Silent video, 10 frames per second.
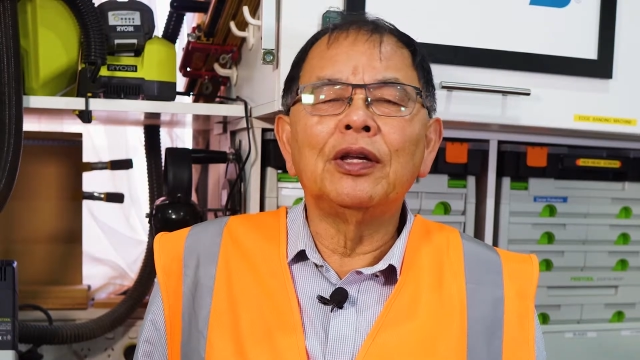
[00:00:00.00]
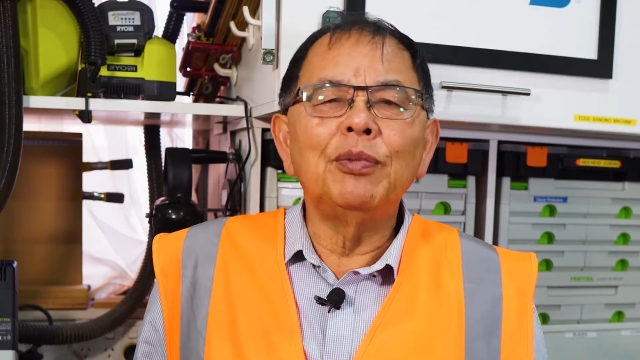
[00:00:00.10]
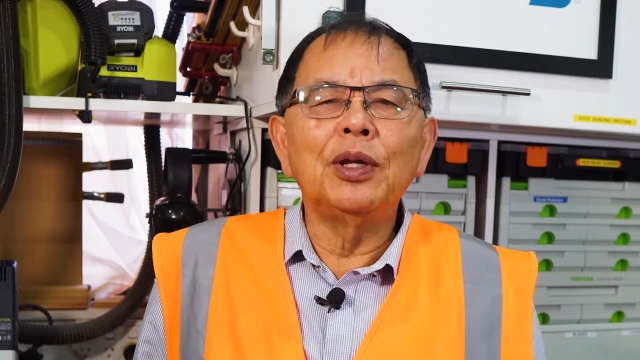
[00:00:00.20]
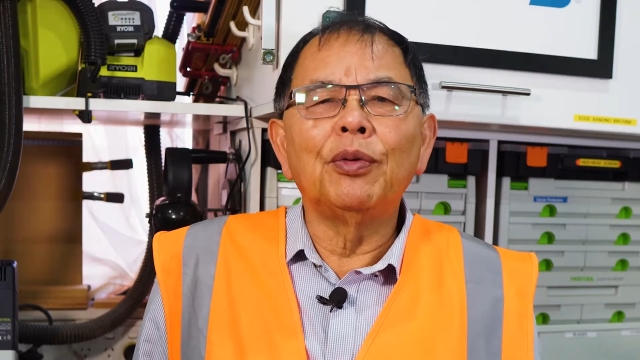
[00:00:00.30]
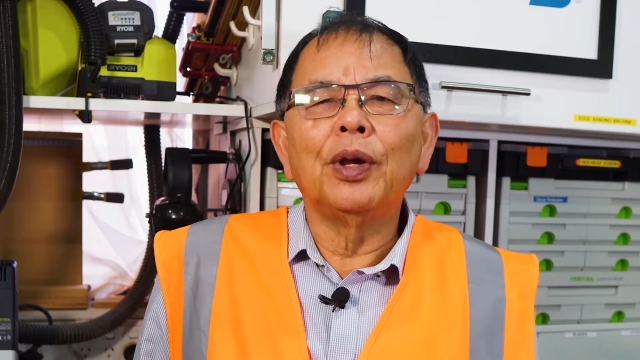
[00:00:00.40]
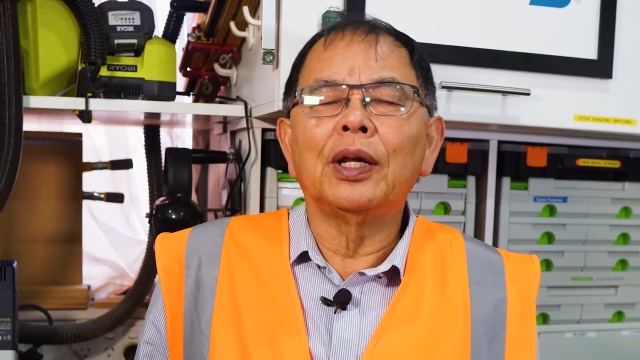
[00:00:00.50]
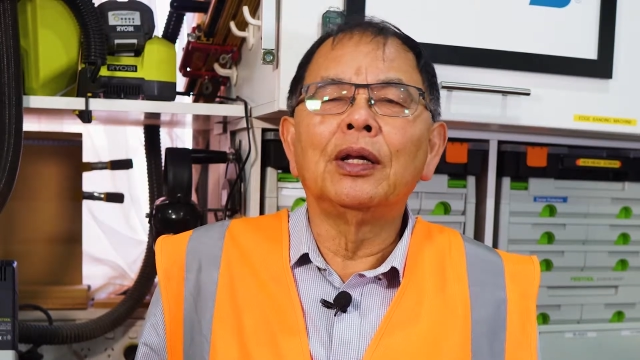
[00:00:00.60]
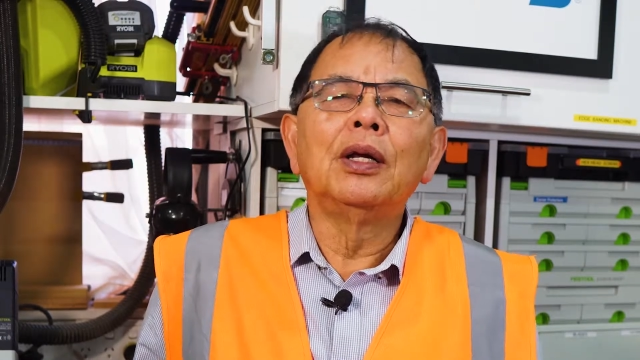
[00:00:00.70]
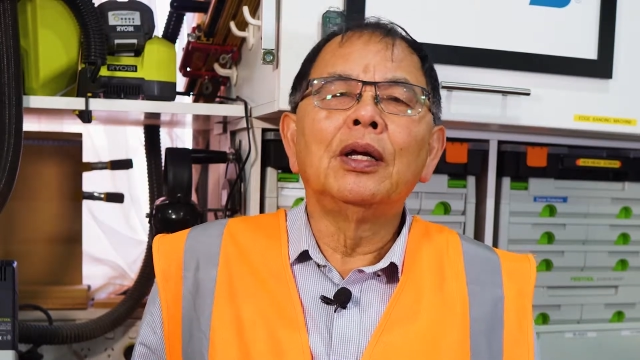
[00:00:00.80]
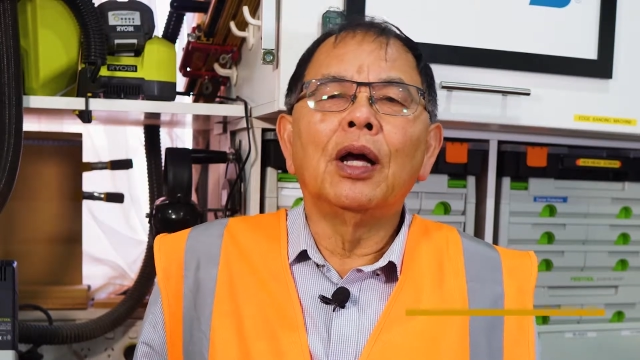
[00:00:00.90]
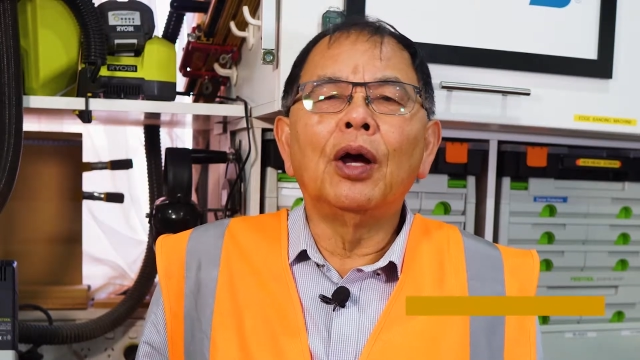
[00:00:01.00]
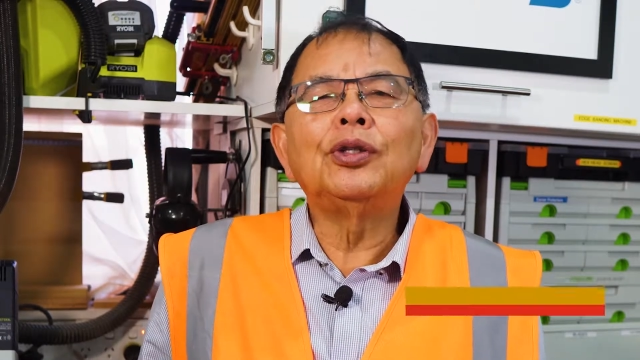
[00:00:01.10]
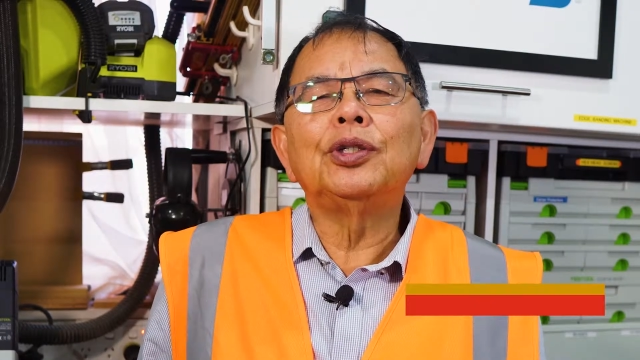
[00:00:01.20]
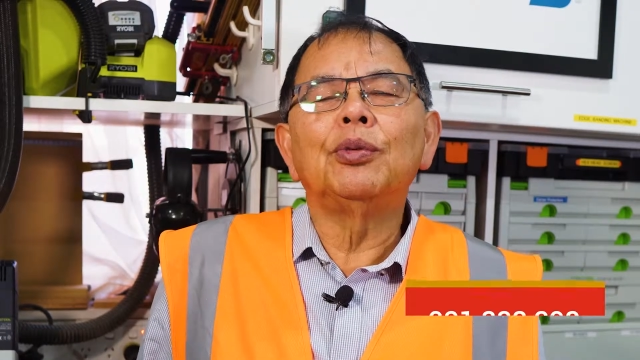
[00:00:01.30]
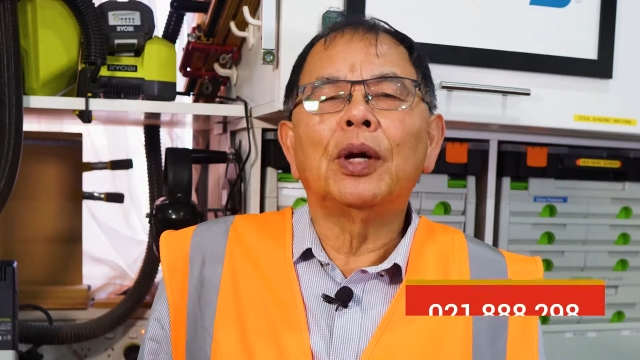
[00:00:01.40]
Give me a ring,
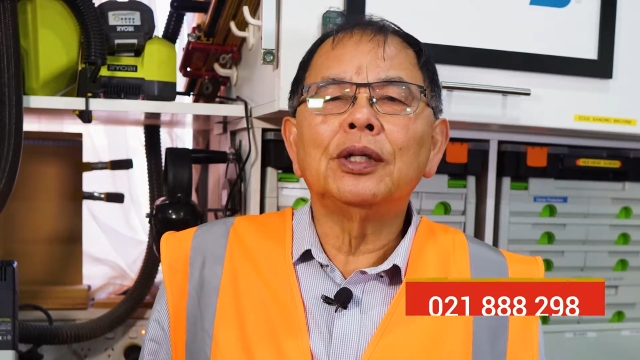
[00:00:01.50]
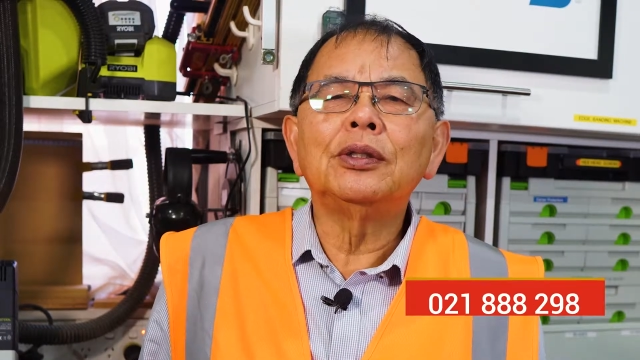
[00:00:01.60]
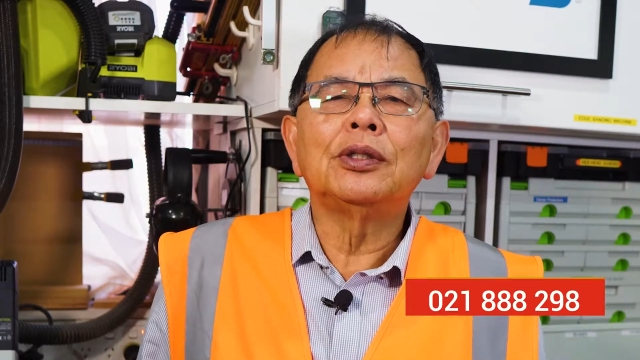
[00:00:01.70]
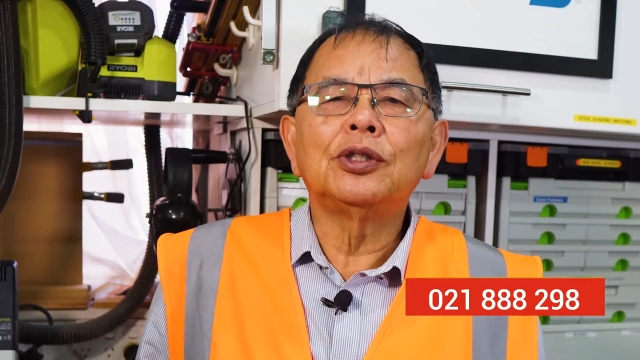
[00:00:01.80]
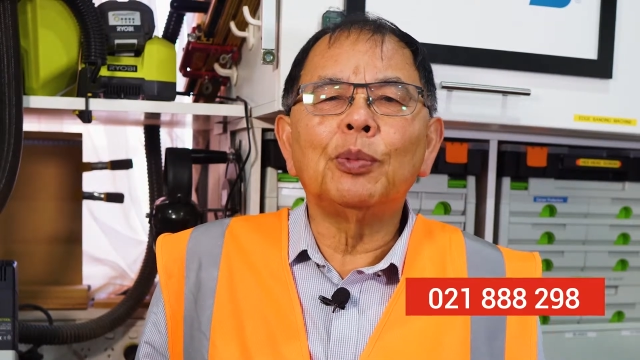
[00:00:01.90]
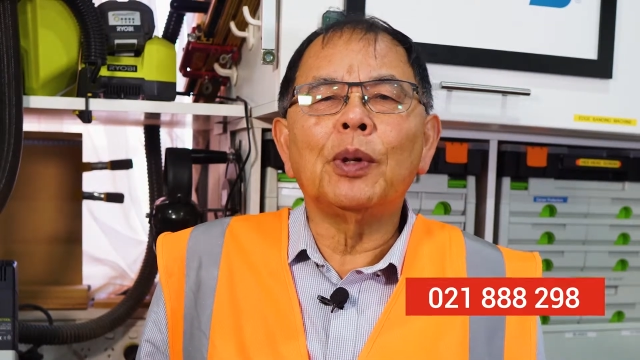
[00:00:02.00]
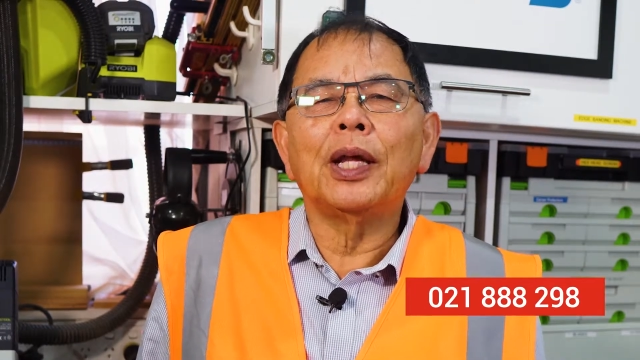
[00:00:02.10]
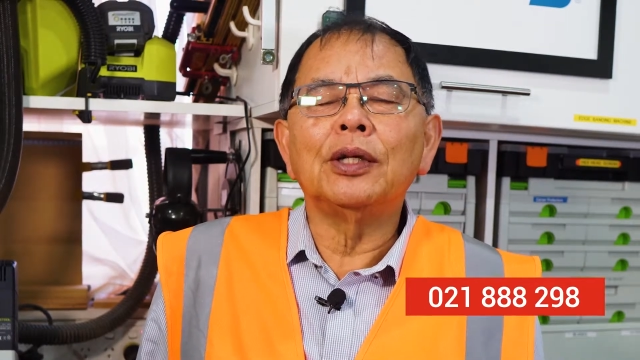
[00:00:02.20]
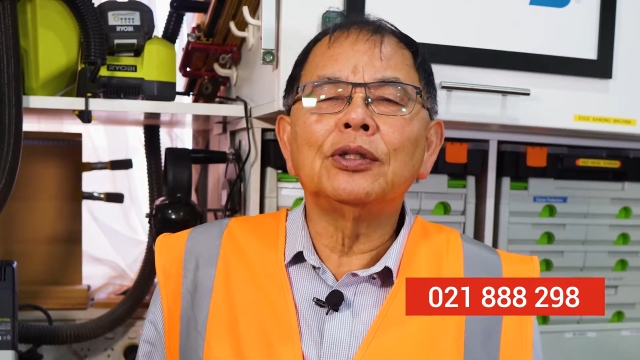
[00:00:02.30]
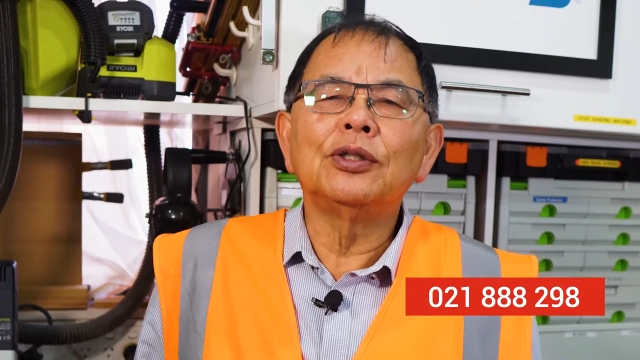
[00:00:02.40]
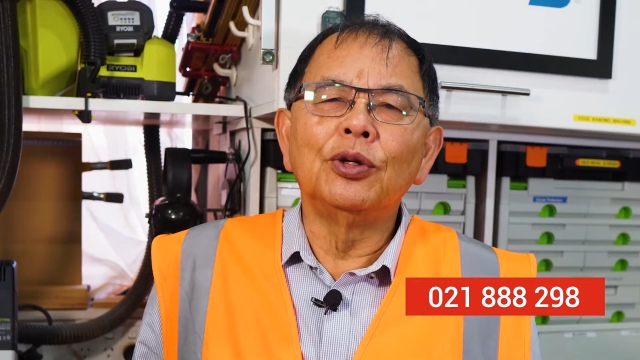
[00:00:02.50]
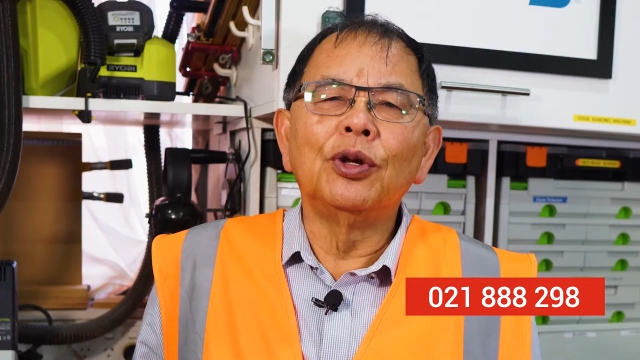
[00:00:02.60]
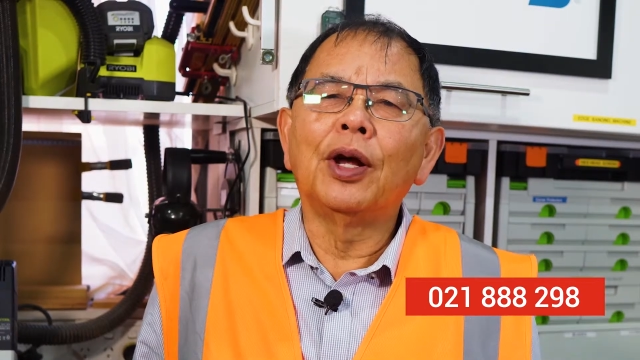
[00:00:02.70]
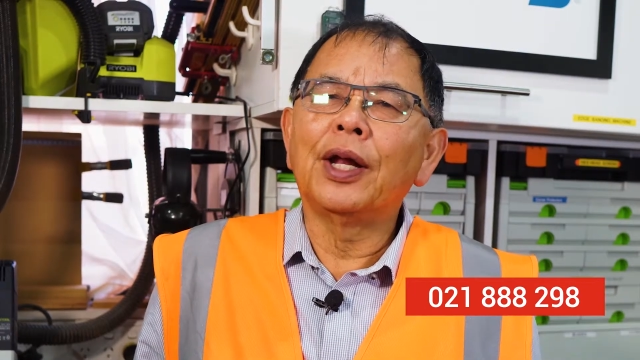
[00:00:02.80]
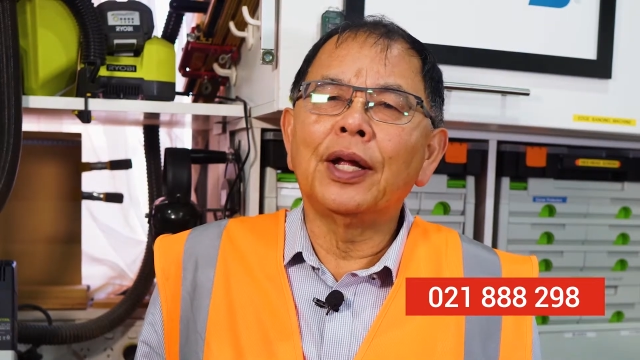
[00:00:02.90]

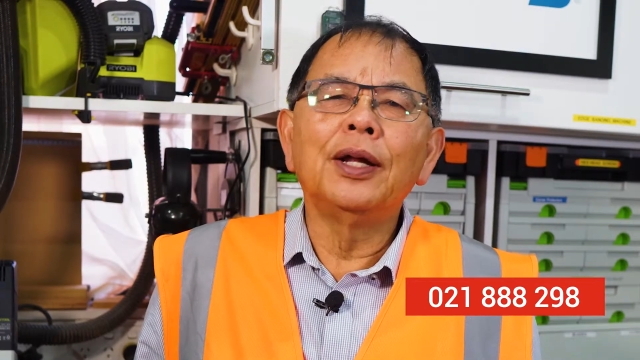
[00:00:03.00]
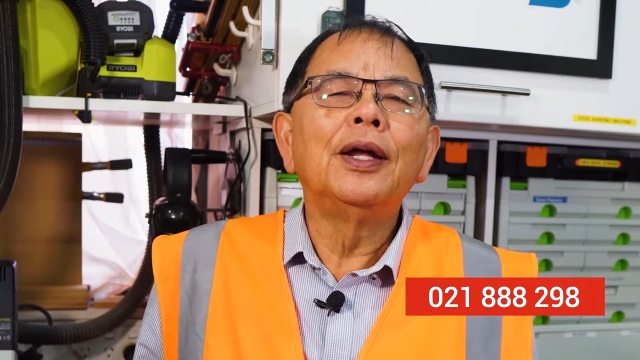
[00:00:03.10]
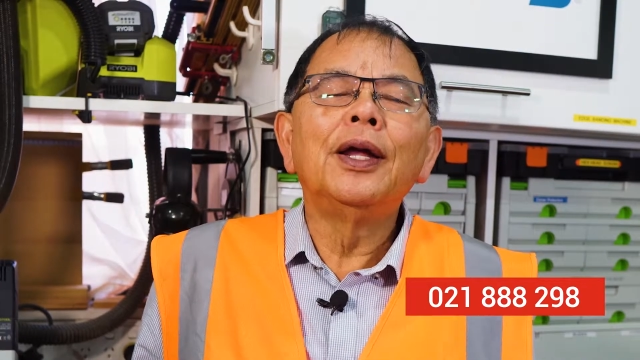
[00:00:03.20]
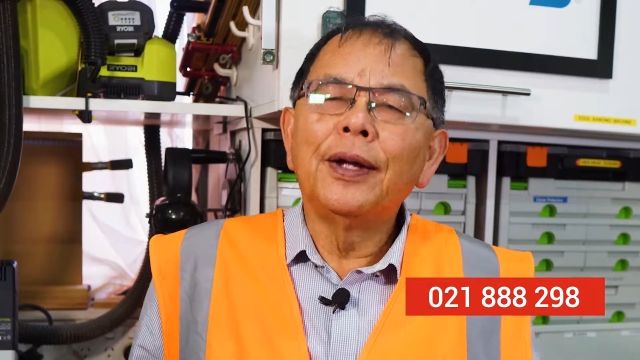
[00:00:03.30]
021-888-298.